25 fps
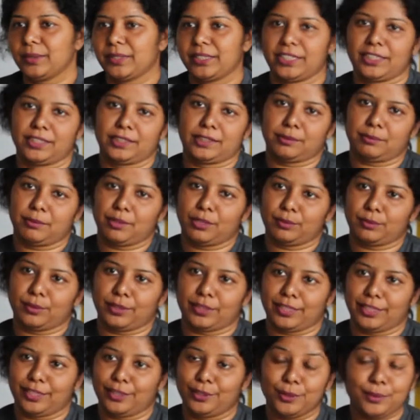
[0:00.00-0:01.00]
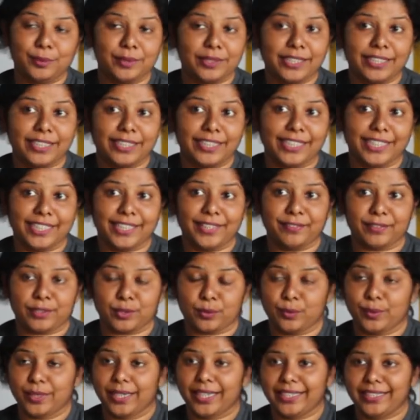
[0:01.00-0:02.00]
whether it's about what they do with their
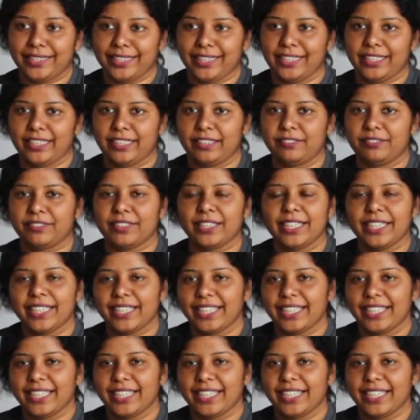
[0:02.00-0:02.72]
lives, where they live,